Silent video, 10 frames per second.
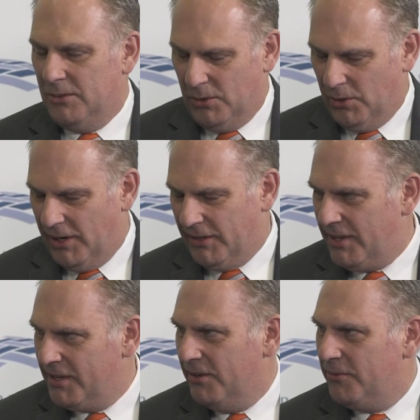All right,
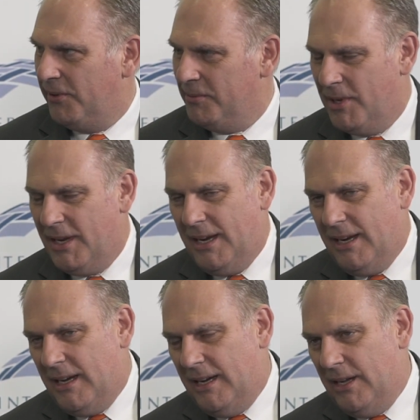thank you, Philip.
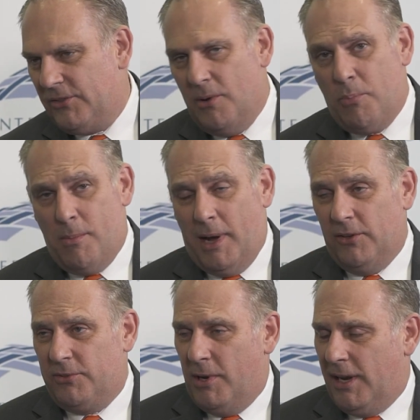So Paul
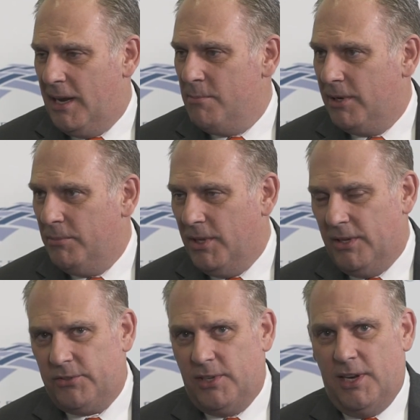Muller is my name. I'm the
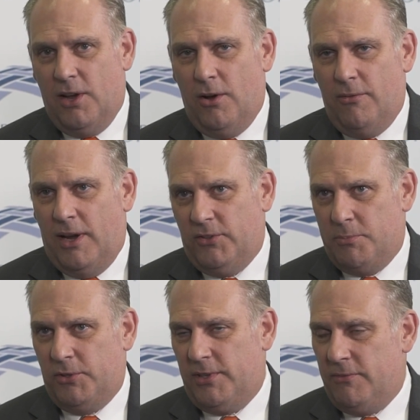CEO of Asia
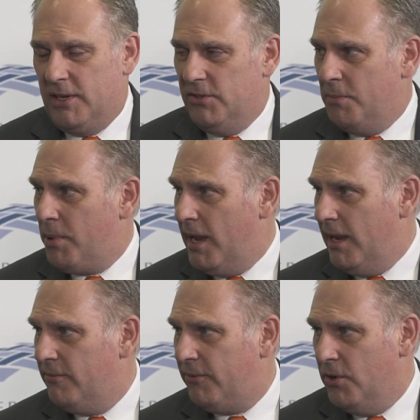Pacific and
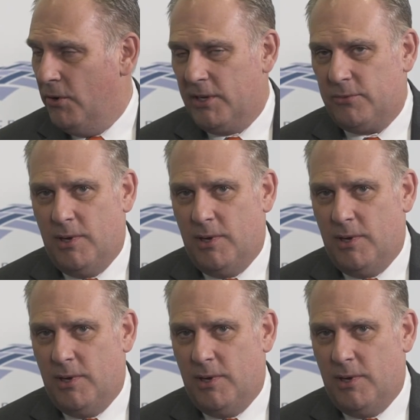Japan for Nuix.